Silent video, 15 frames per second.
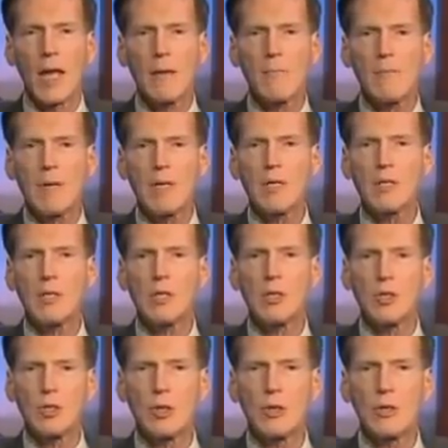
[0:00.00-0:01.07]
It means the
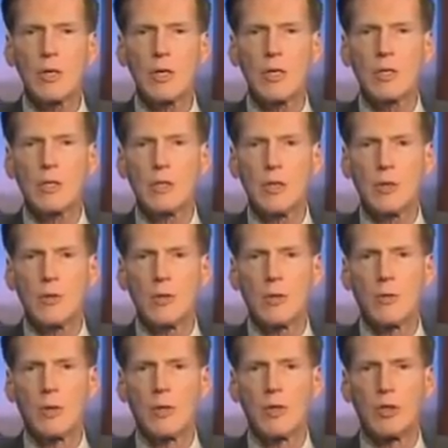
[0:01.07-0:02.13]
jury is
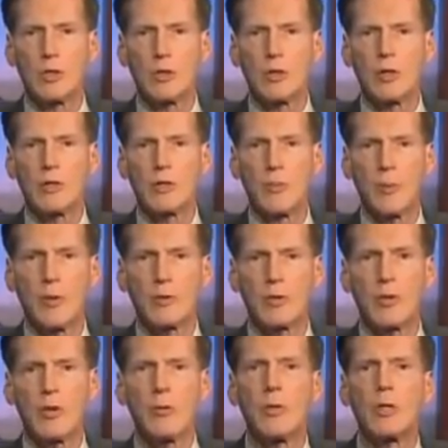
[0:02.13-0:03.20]
doing what a jury is supposed to do.